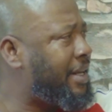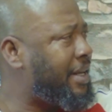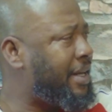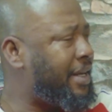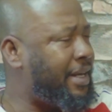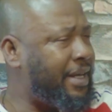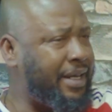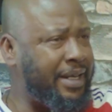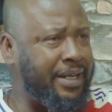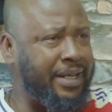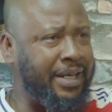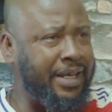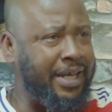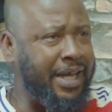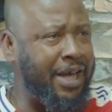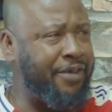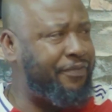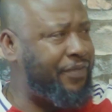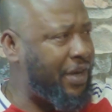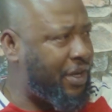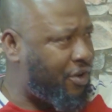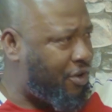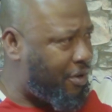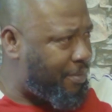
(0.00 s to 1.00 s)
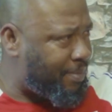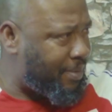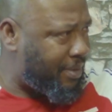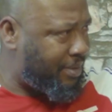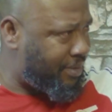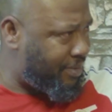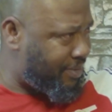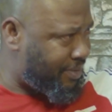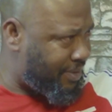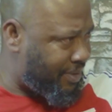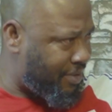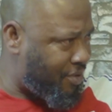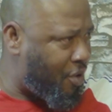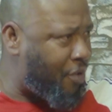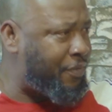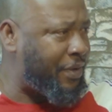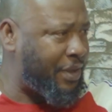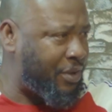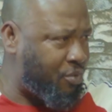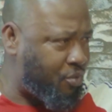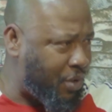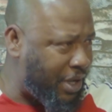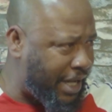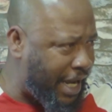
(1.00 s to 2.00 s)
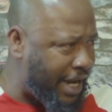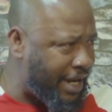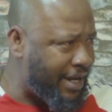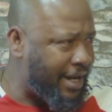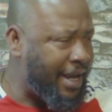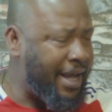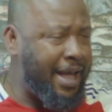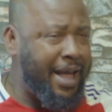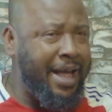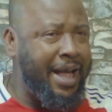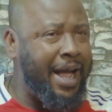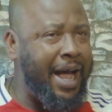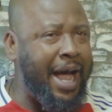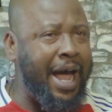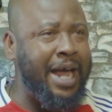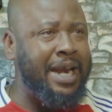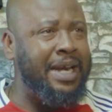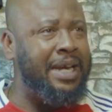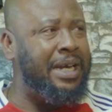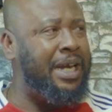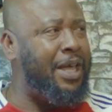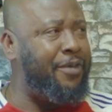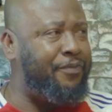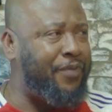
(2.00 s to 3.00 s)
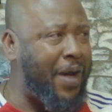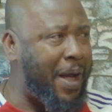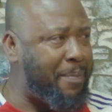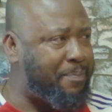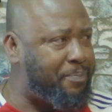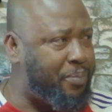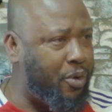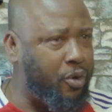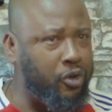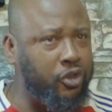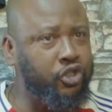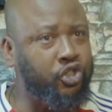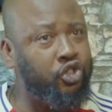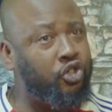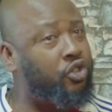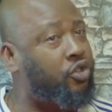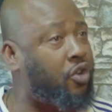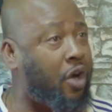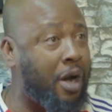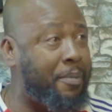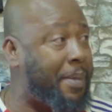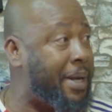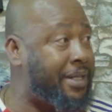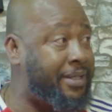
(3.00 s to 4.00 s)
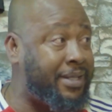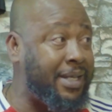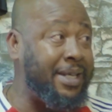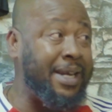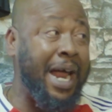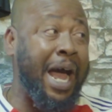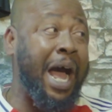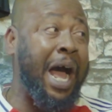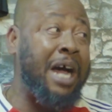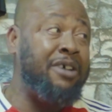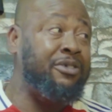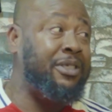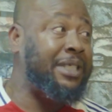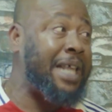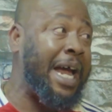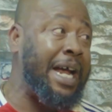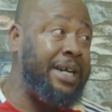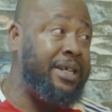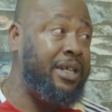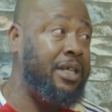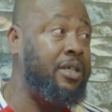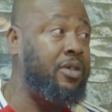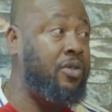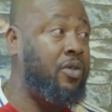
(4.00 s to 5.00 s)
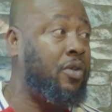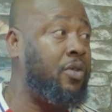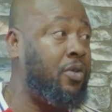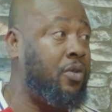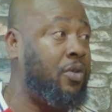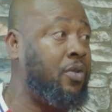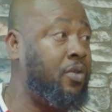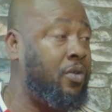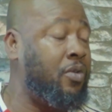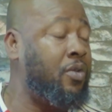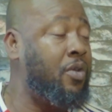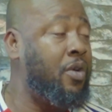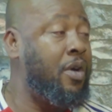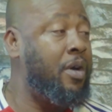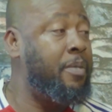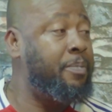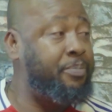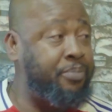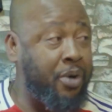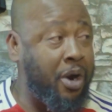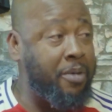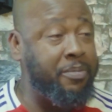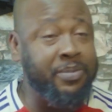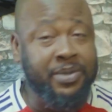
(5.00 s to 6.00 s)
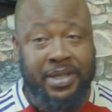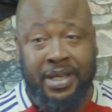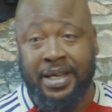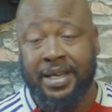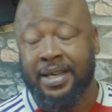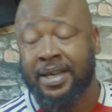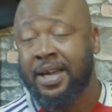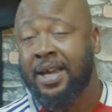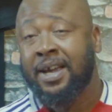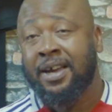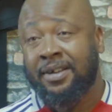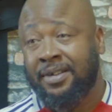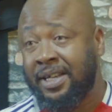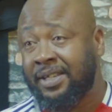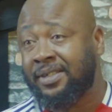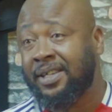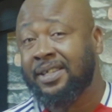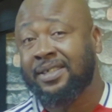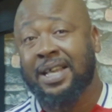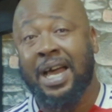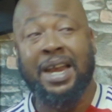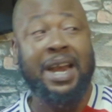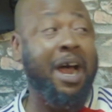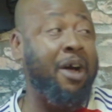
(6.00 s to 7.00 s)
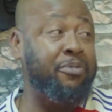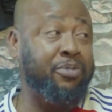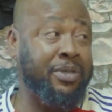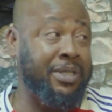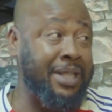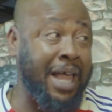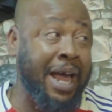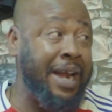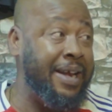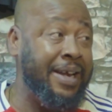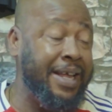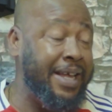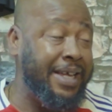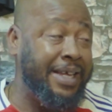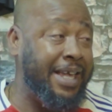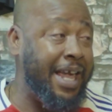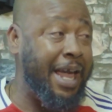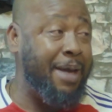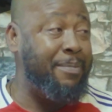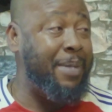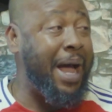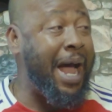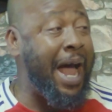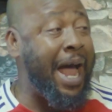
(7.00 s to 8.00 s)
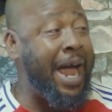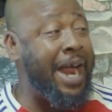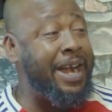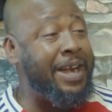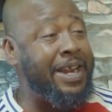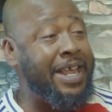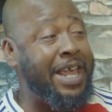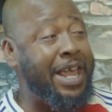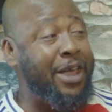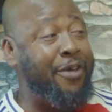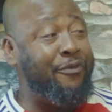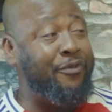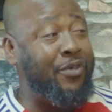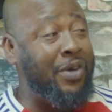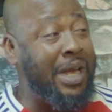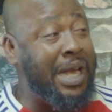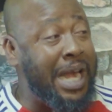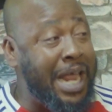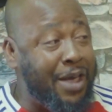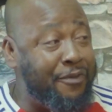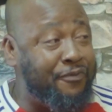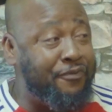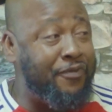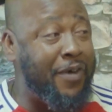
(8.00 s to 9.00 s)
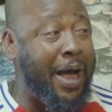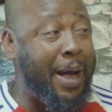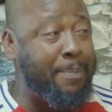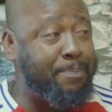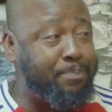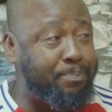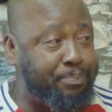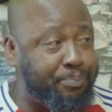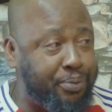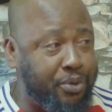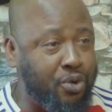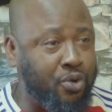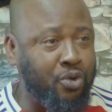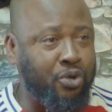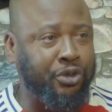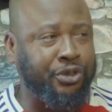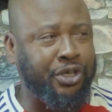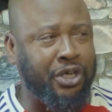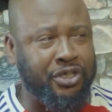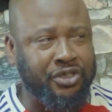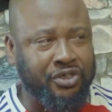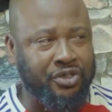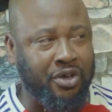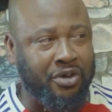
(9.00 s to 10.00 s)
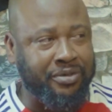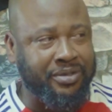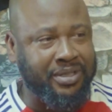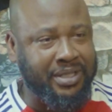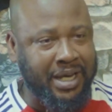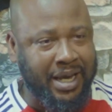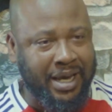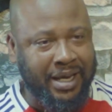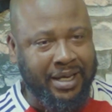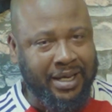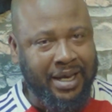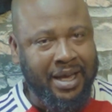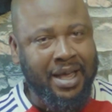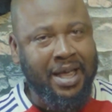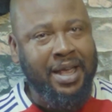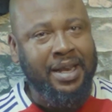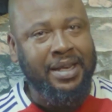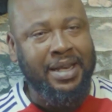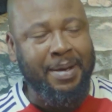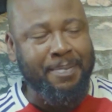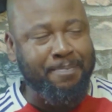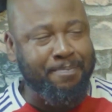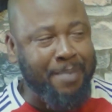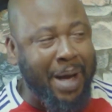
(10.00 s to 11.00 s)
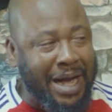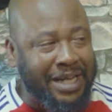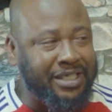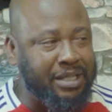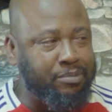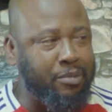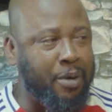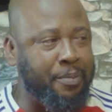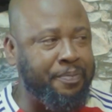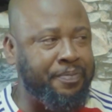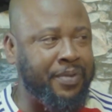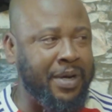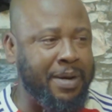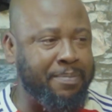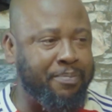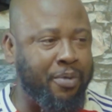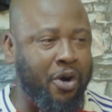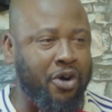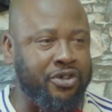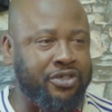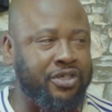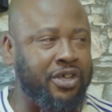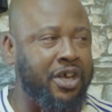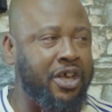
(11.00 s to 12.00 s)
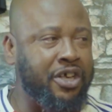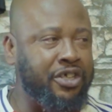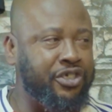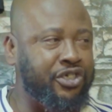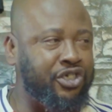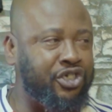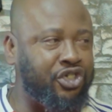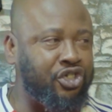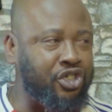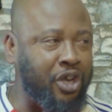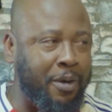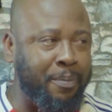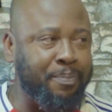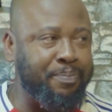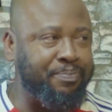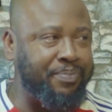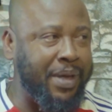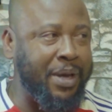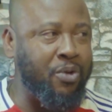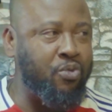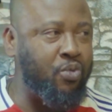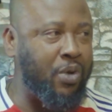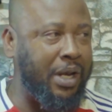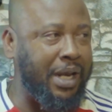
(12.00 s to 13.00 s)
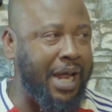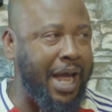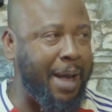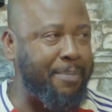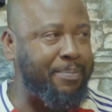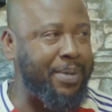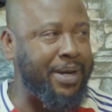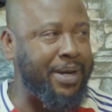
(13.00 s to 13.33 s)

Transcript: in the FA Cup over the weekend. And Liverpool should come. See, now, outstanding, Bromsey. This is an outstanding game. And if Liverpool does not take the maximum 3 points, something will happen.